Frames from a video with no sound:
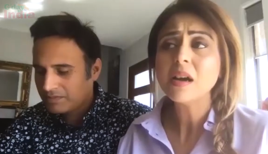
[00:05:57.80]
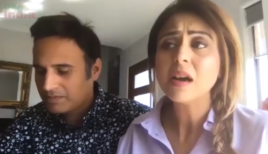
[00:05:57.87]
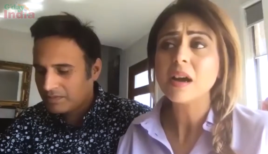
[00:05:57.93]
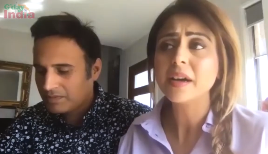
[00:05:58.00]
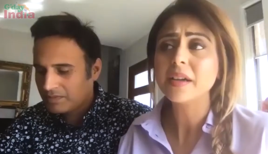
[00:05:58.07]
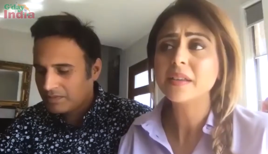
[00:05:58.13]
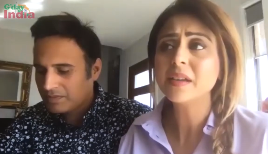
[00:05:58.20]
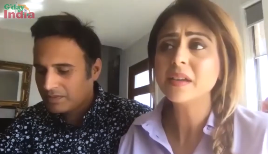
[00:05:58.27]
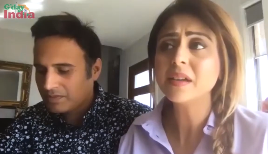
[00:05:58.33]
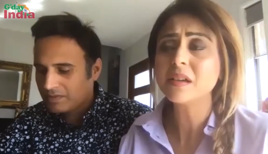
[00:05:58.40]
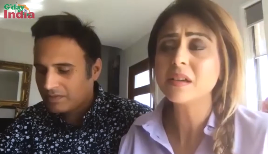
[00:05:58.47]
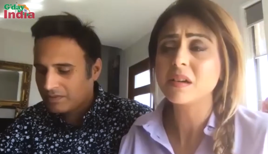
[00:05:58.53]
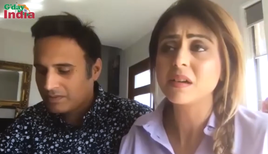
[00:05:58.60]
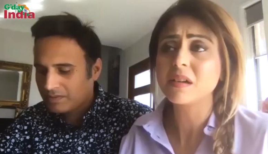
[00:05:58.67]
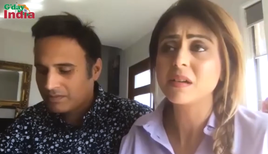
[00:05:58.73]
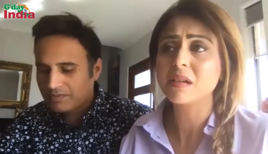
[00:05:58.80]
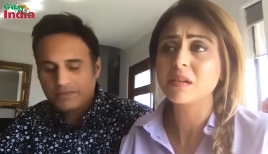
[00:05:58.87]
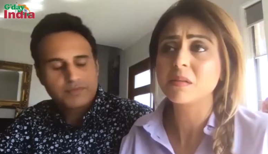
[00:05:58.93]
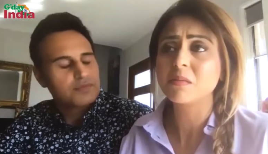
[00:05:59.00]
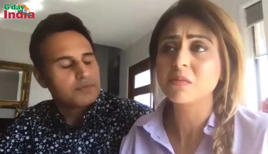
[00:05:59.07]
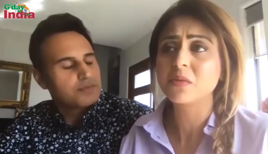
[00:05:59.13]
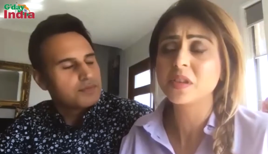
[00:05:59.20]
Speaker 1: I think
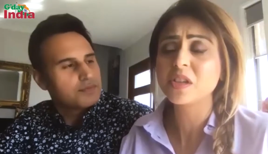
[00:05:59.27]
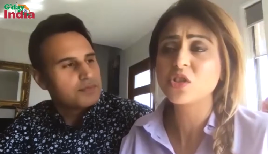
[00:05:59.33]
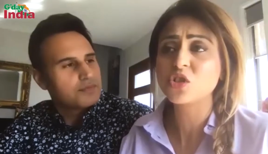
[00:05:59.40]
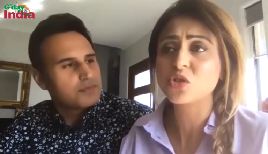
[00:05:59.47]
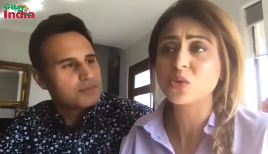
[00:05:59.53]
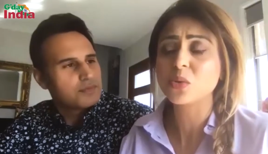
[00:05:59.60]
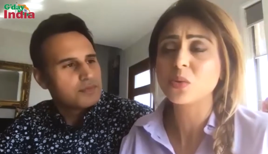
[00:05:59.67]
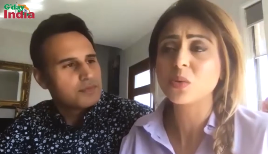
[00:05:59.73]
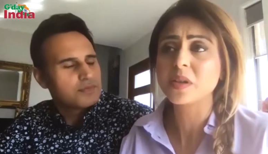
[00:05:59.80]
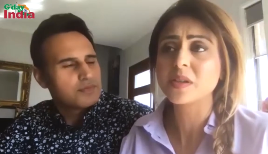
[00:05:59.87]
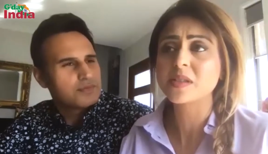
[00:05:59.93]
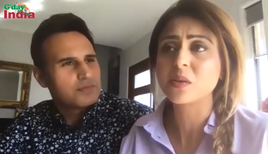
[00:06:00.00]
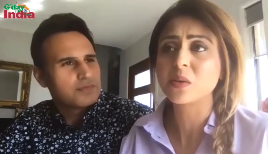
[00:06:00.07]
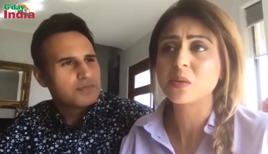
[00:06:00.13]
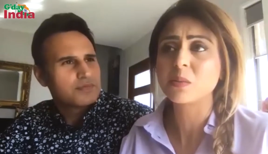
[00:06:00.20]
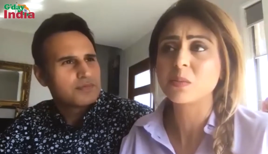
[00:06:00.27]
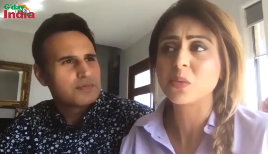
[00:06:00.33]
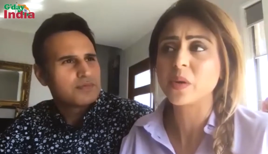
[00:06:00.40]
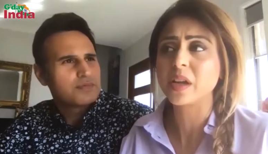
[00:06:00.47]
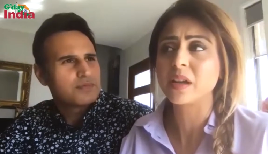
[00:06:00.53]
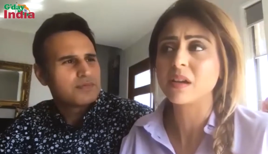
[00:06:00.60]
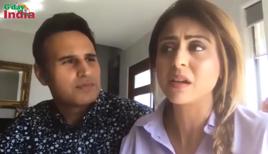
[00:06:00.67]
um, this show is going to
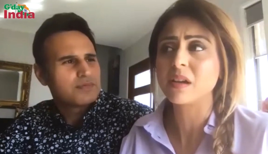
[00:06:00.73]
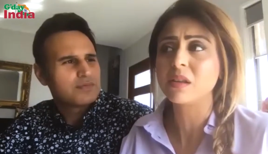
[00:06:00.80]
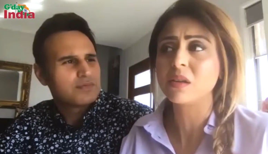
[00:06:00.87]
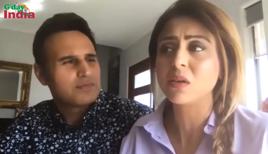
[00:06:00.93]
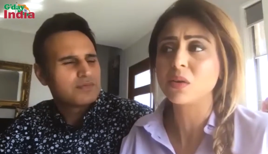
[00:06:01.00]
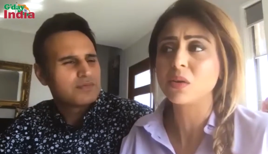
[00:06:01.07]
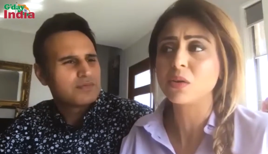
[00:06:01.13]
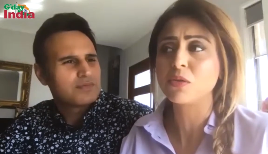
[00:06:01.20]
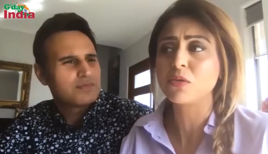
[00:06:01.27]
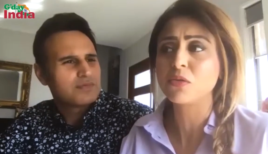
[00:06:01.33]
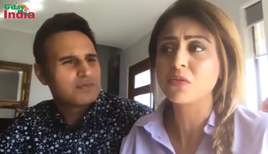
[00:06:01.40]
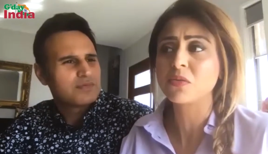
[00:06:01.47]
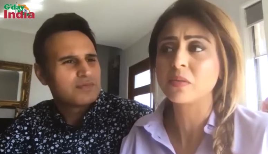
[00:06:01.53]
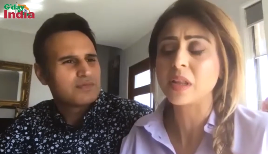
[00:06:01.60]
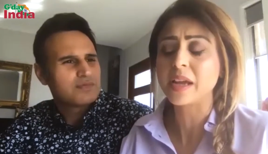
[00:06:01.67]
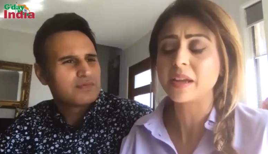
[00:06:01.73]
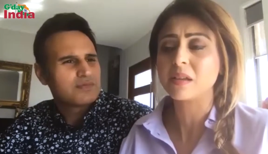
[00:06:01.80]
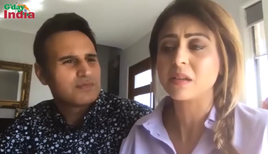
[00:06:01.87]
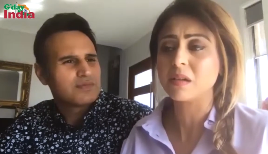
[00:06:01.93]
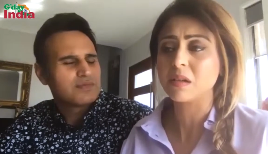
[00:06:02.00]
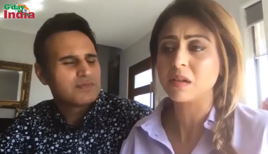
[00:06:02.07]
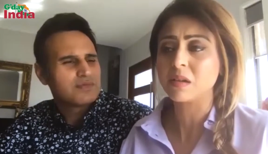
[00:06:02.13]
bring a lot of like
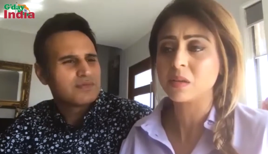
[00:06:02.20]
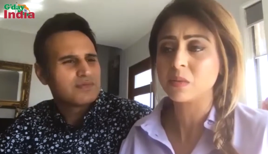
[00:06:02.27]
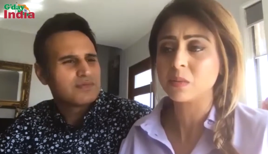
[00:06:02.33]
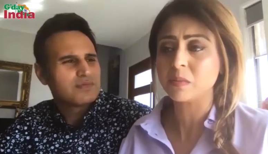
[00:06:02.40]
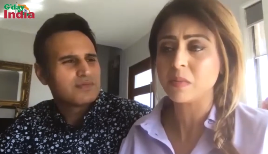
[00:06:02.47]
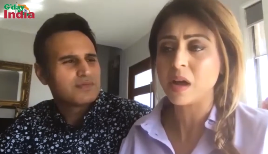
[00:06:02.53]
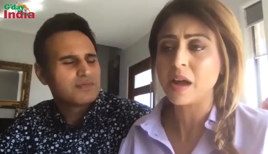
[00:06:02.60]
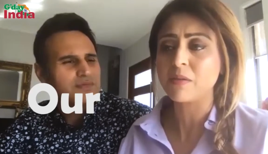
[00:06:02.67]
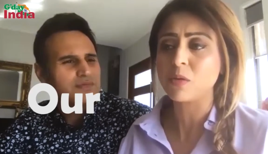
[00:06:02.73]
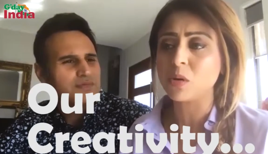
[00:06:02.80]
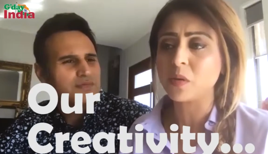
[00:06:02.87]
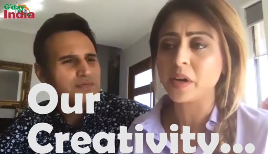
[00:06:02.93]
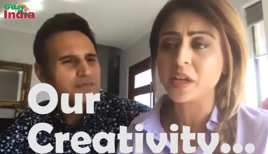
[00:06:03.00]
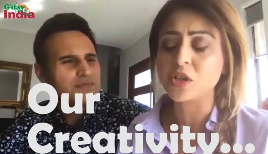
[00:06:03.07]
I've already